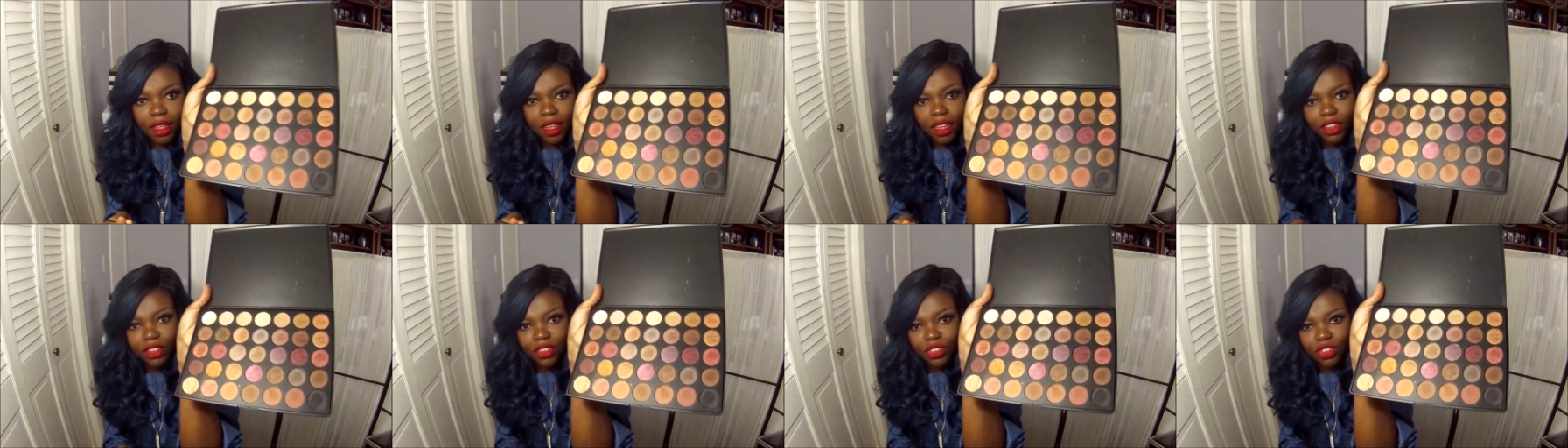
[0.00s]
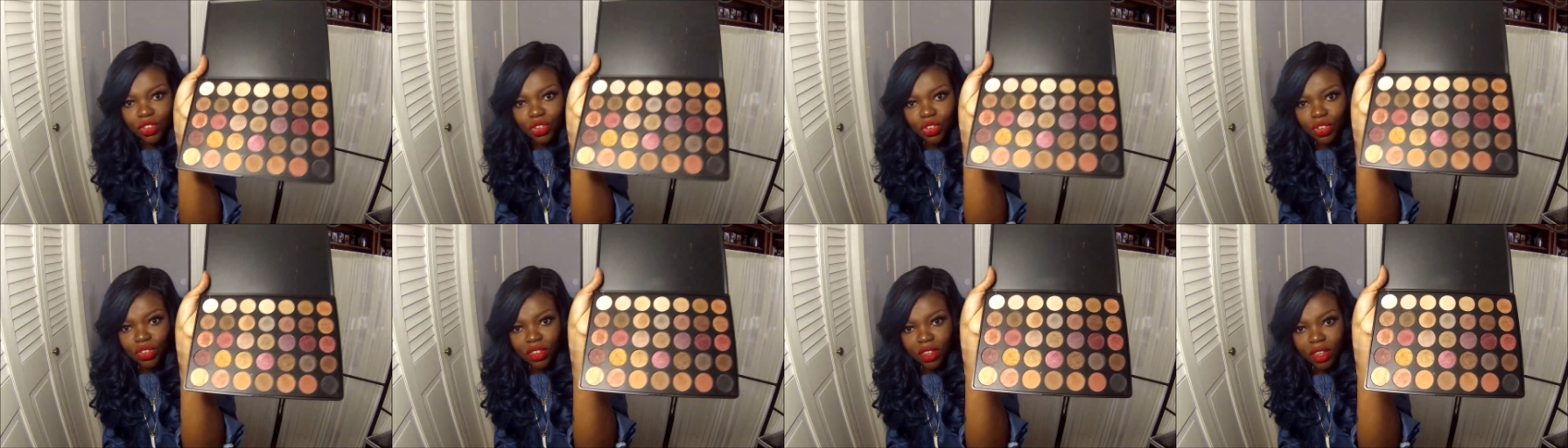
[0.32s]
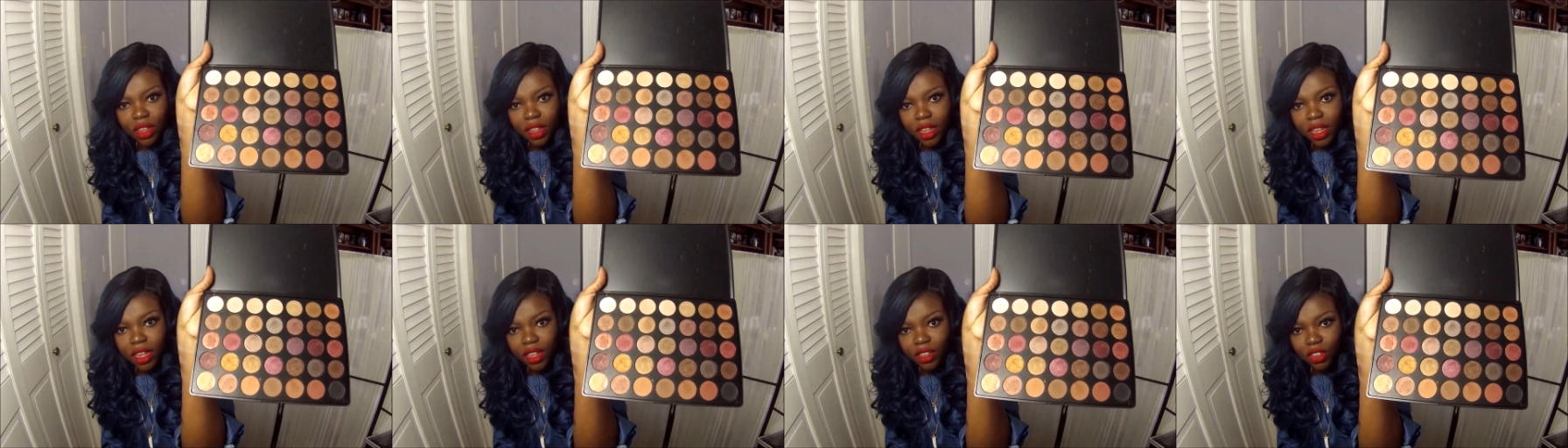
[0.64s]
it's just
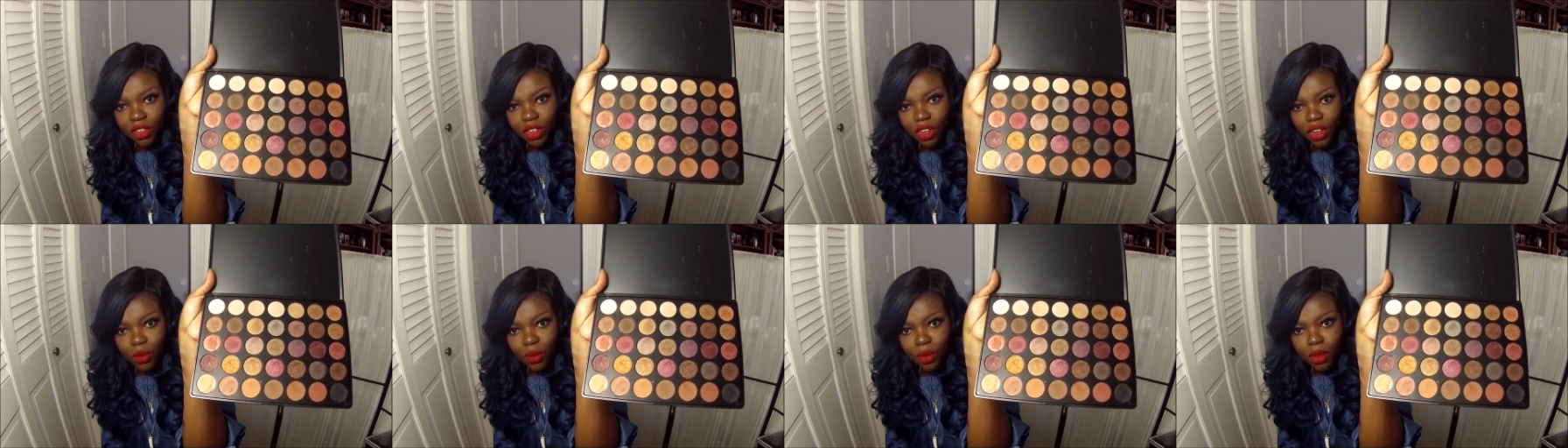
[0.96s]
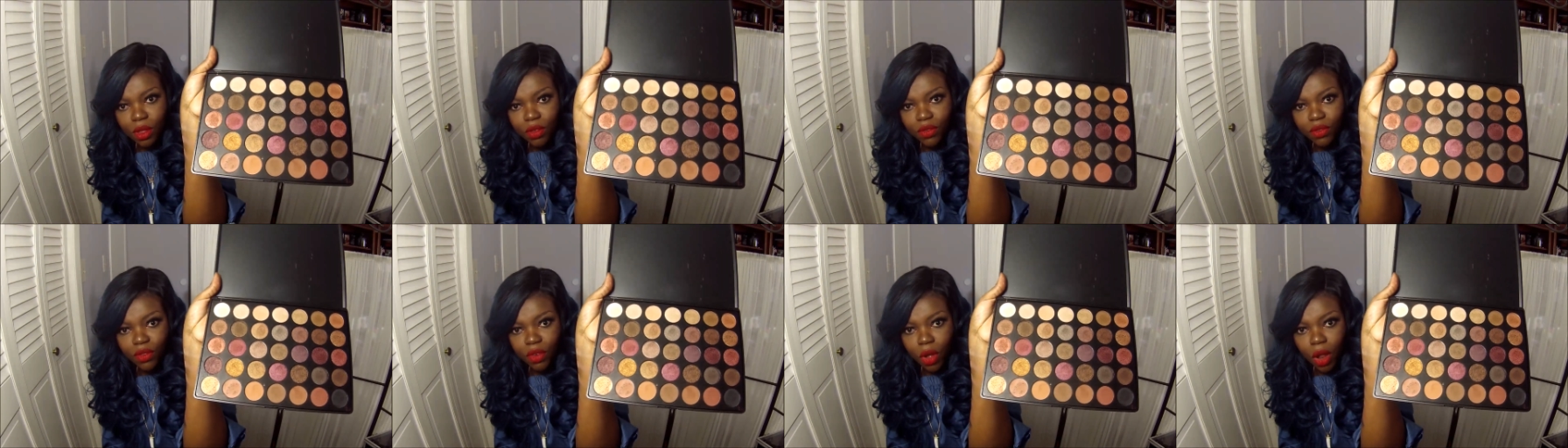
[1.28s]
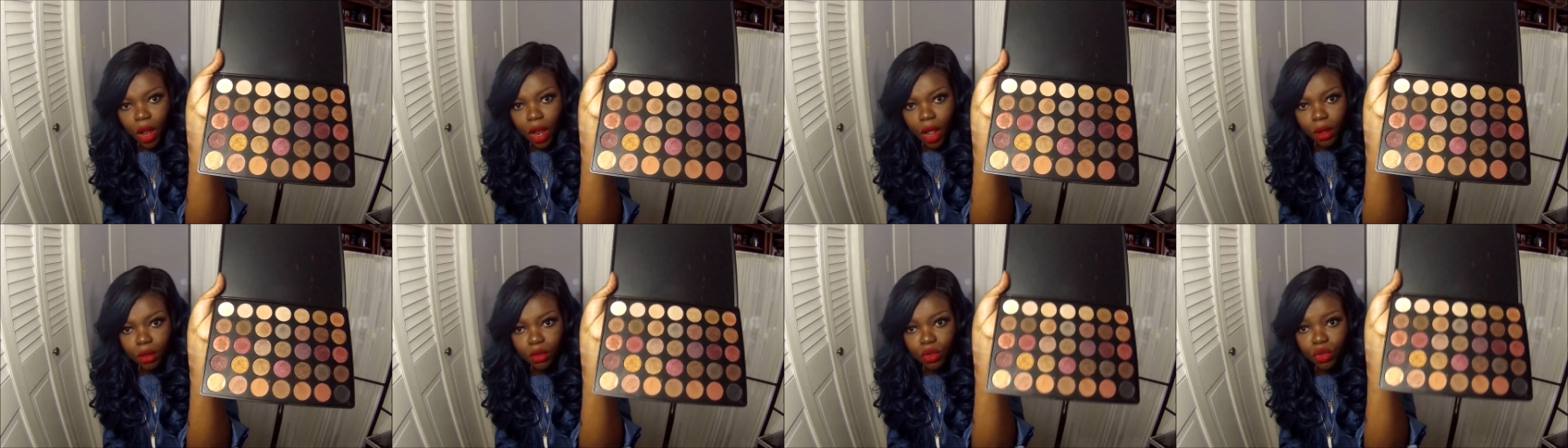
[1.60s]
littered with
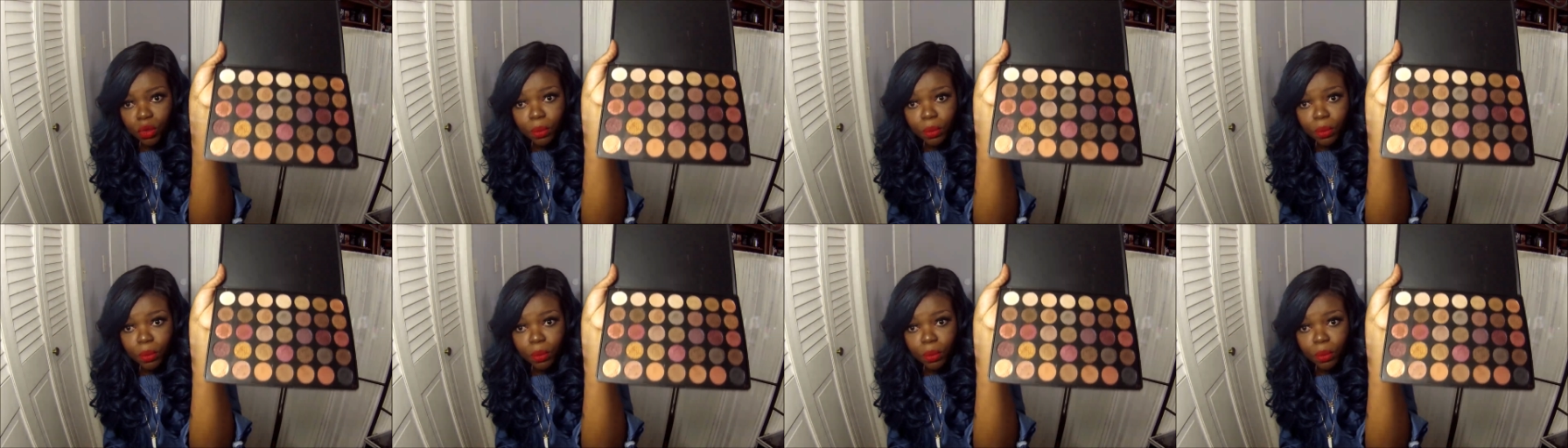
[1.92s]
fallout.